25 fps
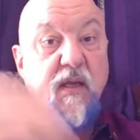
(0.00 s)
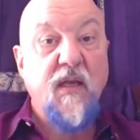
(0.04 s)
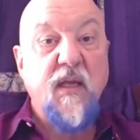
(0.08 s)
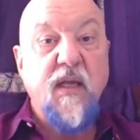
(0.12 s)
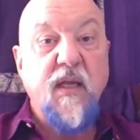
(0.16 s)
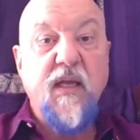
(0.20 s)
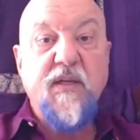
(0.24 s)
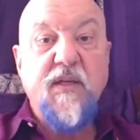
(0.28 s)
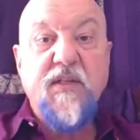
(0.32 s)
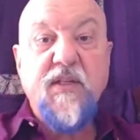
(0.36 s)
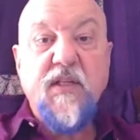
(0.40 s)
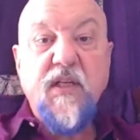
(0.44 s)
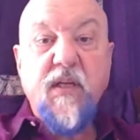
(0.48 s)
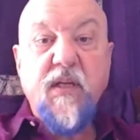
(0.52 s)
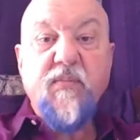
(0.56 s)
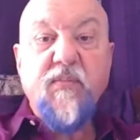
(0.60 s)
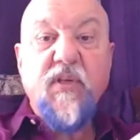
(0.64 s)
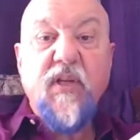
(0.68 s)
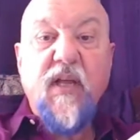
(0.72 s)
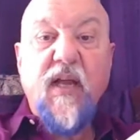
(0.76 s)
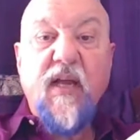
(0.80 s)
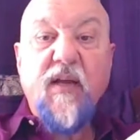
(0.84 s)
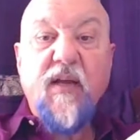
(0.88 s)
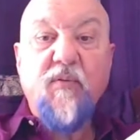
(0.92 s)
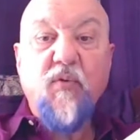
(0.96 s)
It seems
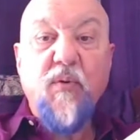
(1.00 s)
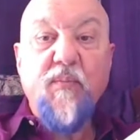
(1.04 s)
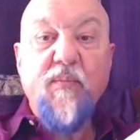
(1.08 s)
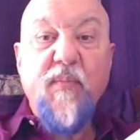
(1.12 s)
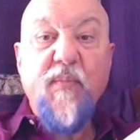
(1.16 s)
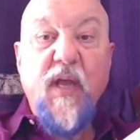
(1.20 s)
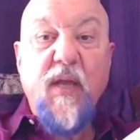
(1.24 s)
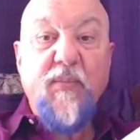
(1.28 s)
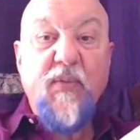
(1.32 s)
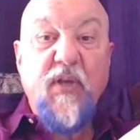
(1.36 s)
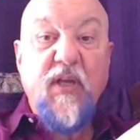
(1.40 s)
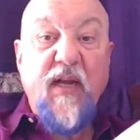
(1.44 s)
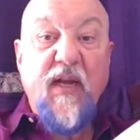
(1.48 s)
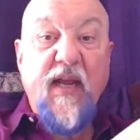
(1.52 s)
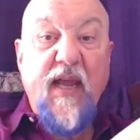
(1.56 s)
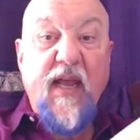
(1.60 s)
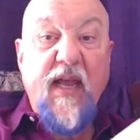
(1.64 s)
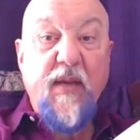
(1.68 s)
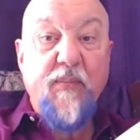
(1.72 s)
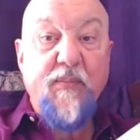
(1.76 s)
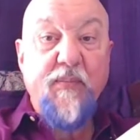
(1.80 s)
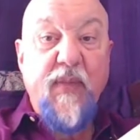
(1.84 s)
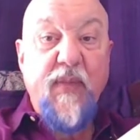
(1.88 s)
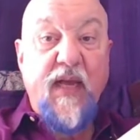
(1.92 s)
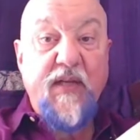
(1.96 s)
like we're maybe in a
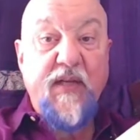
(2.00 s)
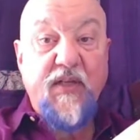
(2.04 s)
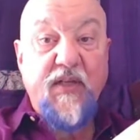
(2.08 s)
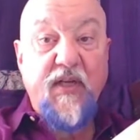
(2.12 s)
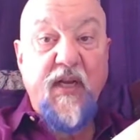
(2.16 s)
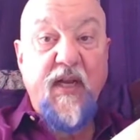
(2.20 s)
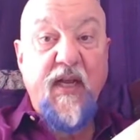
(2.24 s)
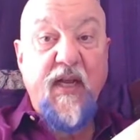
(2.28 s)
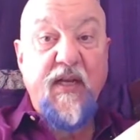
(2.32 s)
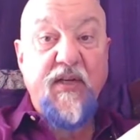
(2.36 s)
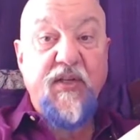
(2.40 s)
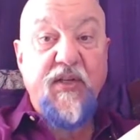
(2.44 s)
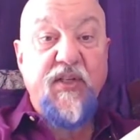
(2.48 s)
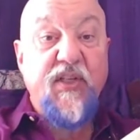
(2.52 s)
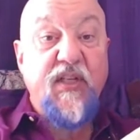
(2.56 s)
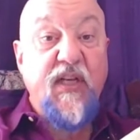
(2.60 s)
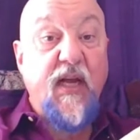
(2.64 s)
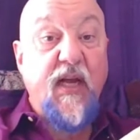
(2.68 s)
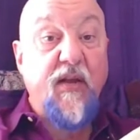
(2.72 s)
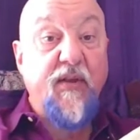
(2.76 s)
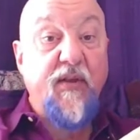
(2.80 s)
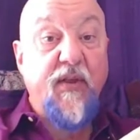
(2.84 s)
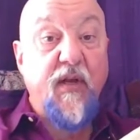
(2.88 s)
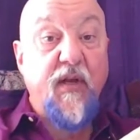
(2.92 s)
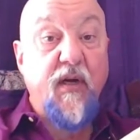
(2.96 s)
handbasket headed
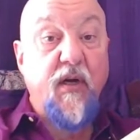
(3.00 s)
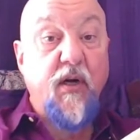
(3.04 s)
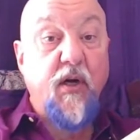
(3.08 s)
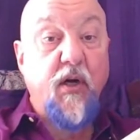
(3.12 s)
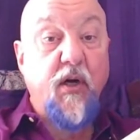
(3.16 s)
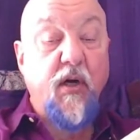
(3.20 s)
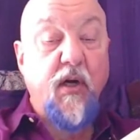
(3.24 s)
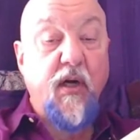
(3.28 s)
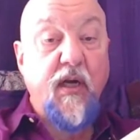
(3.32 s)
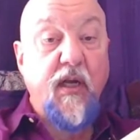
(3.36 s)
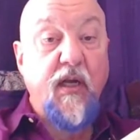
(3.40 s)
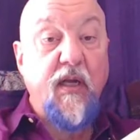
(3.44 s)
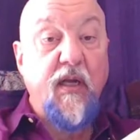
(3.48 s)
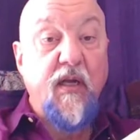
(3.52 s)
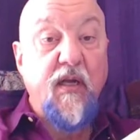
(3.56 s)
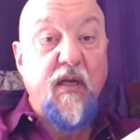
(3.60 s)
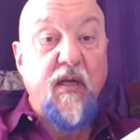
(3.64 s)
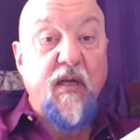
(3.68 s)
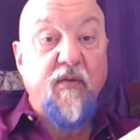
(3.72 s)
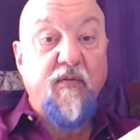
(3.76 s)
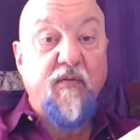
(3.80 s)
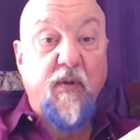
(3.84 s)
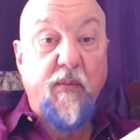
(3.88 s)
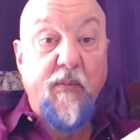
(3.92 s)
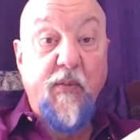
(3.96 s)
south in a hurry
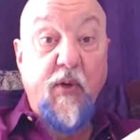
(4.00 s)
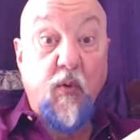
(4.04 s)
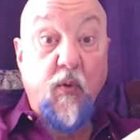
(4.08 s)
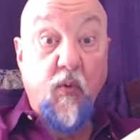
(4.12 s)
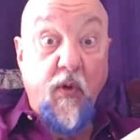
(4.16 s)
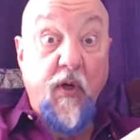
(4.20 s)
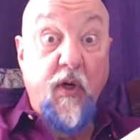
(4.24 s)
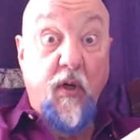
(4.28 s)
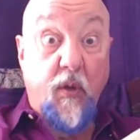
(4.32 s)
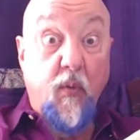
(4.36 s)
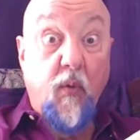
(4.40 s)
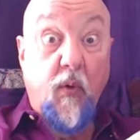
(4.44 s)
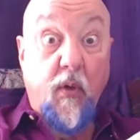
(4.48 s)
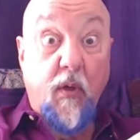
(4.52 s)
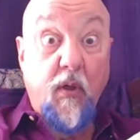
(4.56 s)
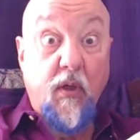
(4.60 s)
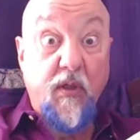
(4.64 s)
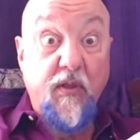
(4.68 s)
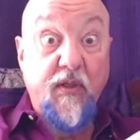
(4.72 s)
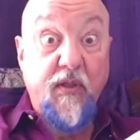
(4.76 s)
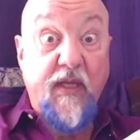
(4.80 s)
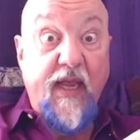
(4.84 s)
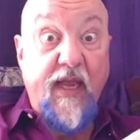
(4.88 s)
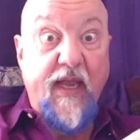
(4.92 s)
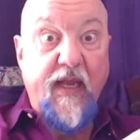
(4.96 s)
from a real
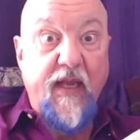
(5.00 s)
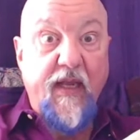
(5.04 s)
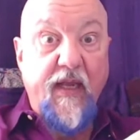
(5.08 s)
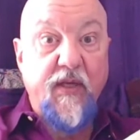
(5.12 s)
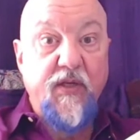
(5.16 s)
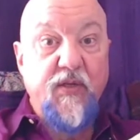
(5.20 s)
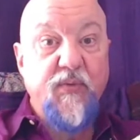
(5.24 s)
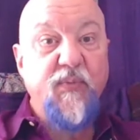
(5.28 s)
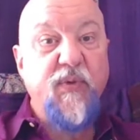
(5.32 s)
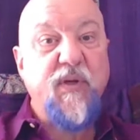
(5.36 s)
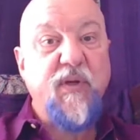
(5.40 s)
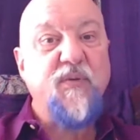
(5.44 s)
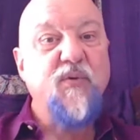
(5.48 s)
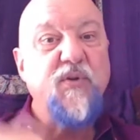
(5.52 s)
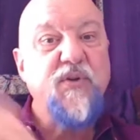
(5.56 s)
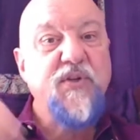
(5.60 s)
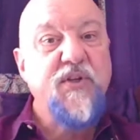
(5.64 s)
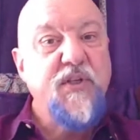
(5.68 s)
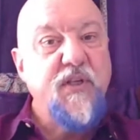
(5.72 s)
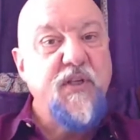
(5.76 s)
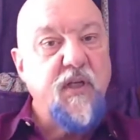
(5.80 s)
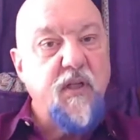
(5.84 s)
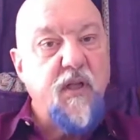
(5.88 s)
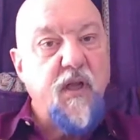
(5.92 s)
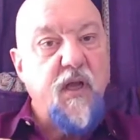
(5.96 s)
world gauge, but we're
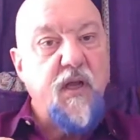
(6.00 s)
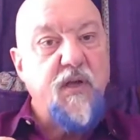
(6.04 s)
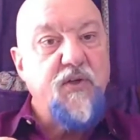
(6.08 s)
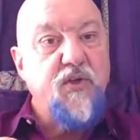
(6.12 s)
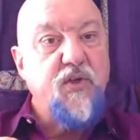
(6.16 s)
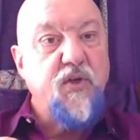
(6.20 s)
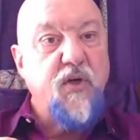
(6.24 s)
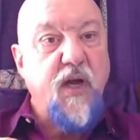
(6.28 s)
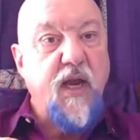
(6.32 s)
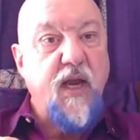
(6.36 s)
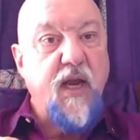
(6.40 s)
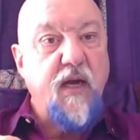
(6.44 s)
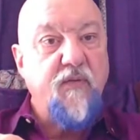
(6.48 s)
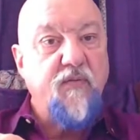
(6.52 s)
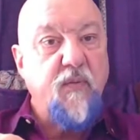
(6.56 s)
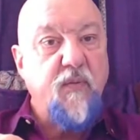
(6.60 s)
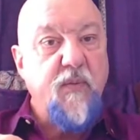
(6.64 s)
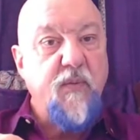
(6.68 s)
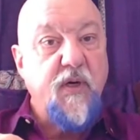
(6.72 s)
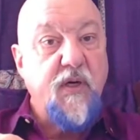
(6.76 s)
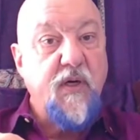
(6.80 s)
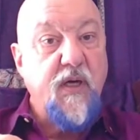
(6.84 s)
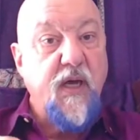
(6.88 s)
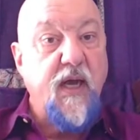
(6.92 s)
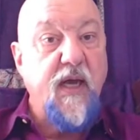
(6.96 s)
still on track from
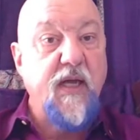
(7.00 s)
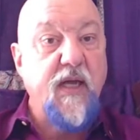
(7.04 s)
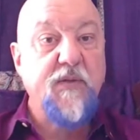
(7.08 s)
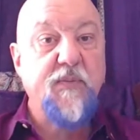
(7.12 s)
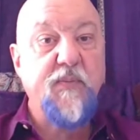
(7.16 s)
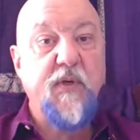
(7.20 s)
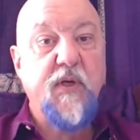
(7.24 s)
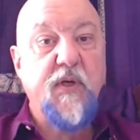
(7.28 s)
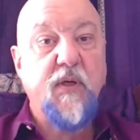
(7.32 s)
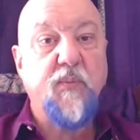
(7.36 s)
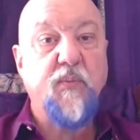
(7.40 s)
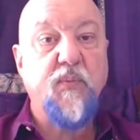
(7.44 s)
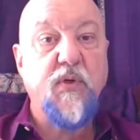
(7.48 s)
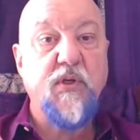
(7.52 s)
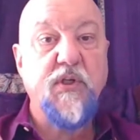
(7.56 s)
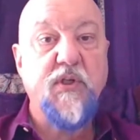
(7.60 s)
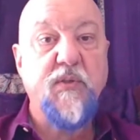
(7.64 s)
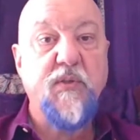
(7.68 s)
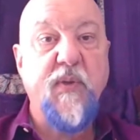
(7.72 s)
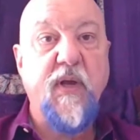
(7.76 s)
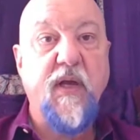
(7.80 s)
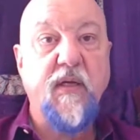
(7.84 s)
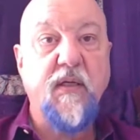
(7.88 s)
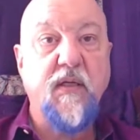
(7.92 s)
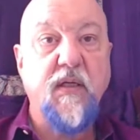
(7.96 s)
a cosmic
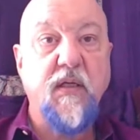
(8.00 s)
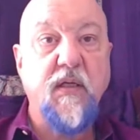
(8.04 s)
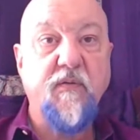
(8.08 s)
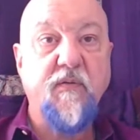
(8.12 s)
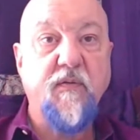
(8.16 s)
perspective.